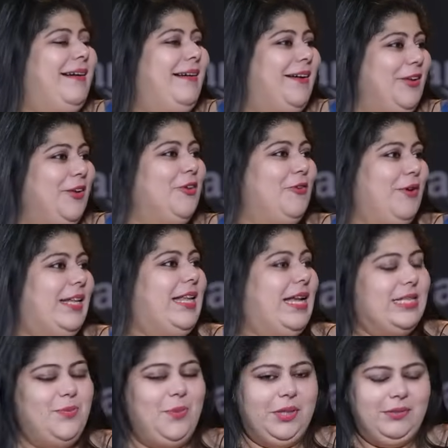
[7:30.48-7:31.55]
Uh, you know, and
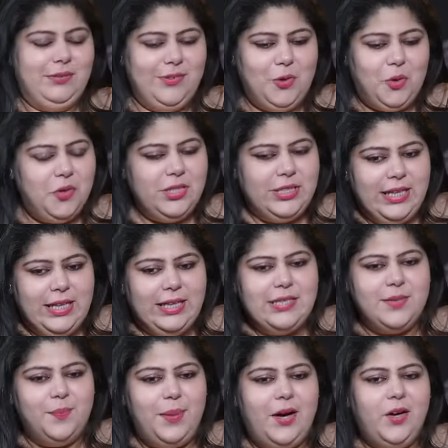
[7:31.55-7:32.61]
that's what the whole deal
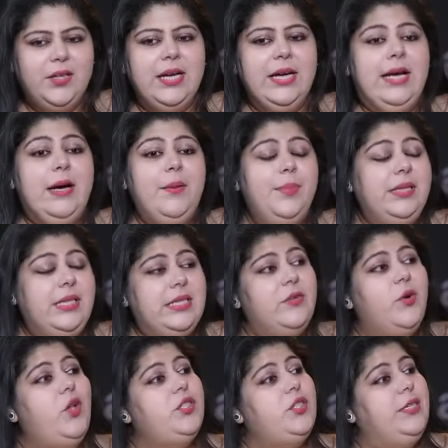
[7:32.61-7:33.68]
is about. But these
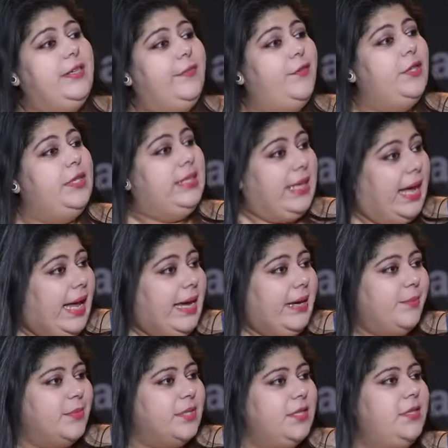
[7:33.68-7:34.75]
are also different
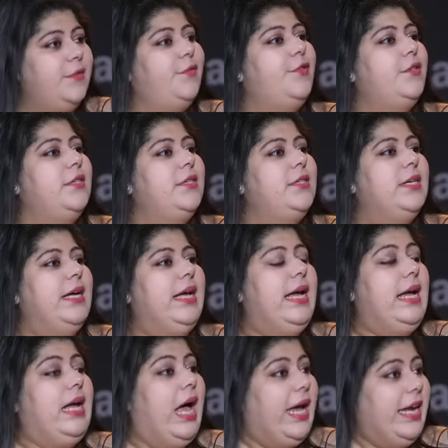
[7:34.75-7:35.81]
times, a different
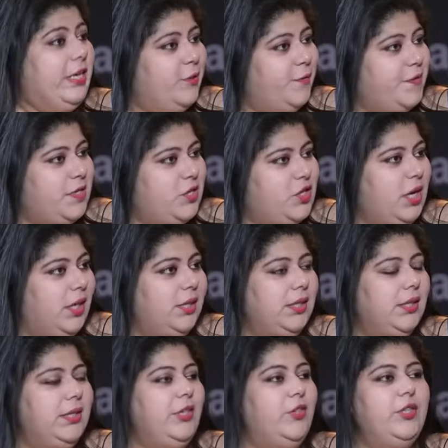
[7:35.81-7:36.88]
kind of
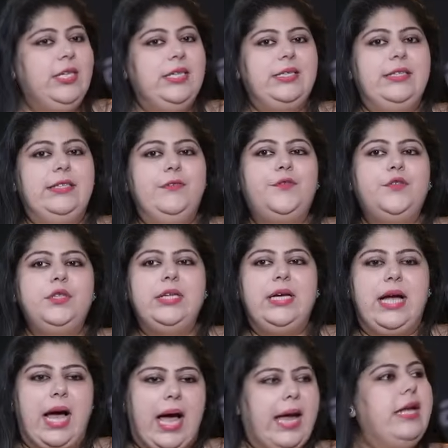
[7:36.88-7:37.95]
struggle. You need a
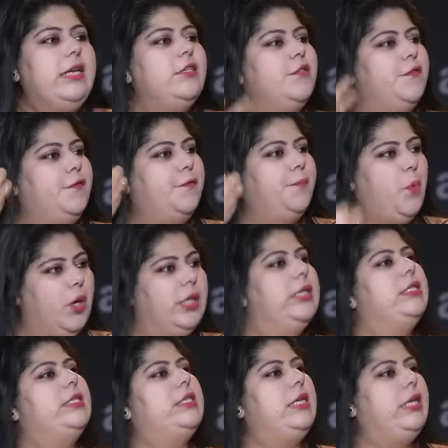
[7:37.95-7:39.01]
different kind of
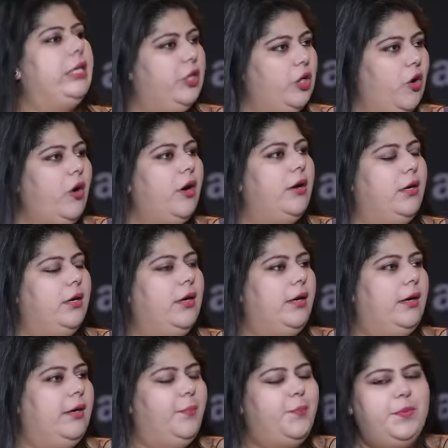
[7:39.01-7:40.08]
poignancy in your
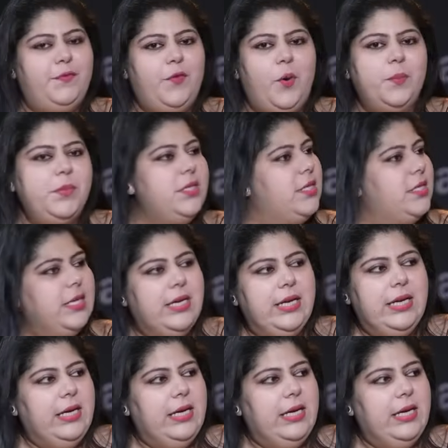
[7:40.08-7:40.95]
uh, performance.